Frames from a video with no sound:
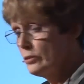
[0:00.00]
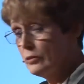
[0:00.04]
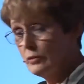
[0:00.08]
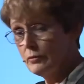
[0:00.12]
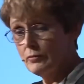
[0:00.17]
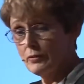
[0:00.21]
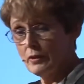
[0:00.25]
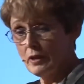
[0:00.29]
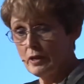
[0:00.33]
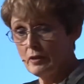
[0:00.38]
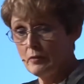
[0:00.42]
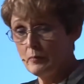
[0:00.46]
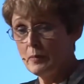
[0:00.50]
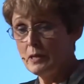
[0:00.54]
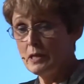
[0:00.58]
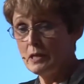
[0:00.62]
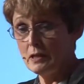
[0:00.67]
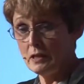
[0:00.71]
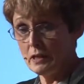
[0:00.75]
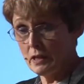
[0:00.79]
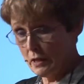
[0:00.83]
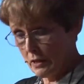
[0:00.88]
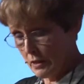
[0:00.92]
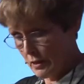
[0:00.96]
to find
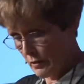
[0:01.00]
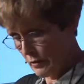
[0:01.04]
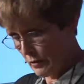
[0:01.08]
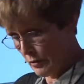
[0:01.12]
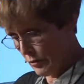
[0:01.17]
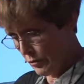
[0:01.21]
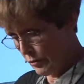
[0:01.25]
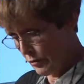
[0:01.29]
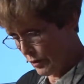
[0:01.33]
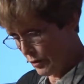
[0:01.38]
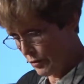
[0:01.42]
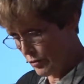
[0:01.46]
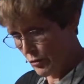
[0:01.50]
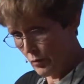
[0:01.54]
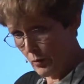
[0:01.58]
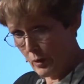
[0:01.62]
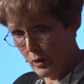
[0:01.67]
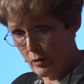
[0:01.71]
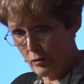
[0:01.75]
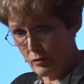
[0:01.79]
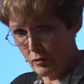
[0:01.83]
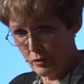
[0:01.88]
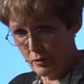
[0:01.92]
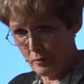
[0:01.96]
meaning in this
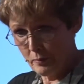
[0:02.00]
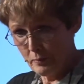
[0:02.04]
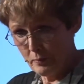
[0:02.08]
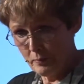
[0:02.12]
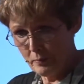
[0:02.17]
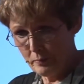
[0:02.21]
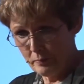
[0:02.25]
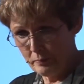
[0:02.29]
situation.